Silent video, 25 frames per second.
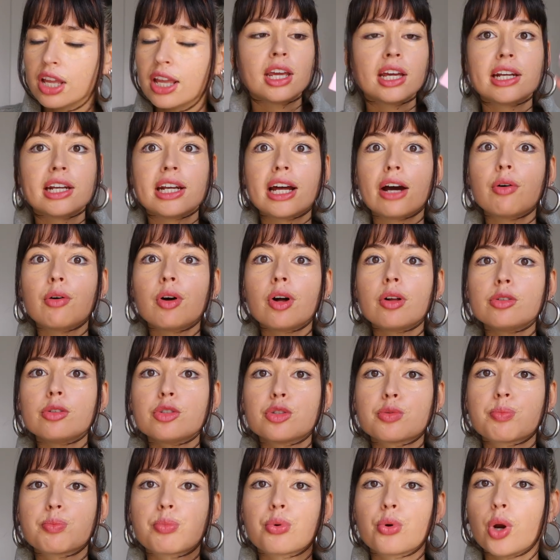and now I'll
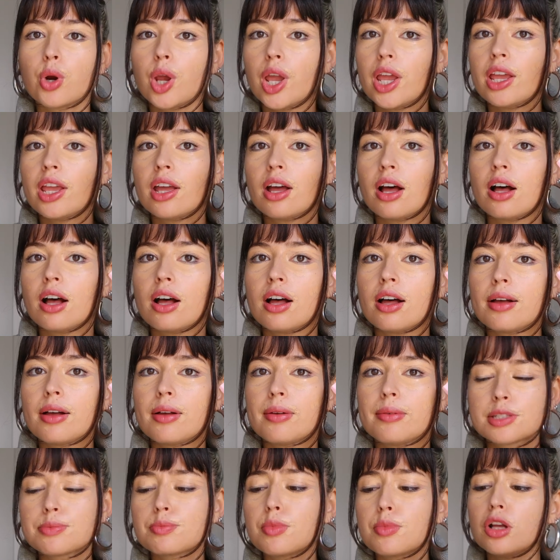spray
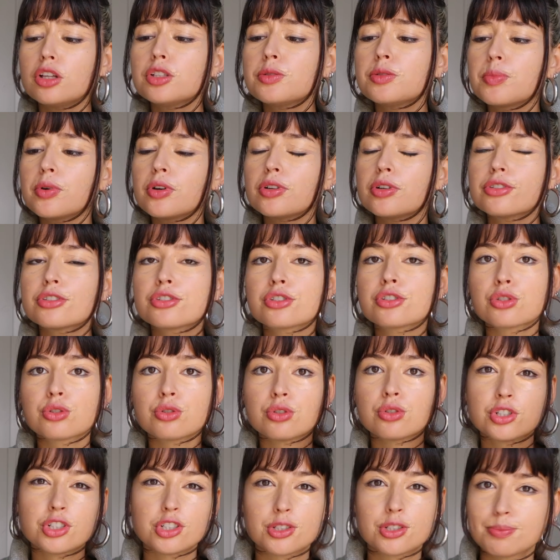a small sponge
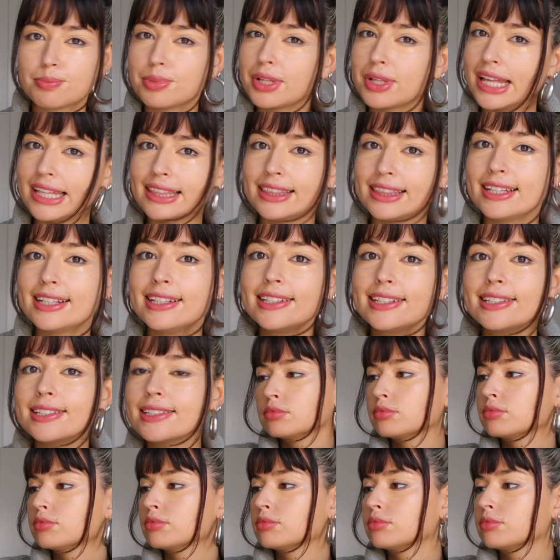to just blend this.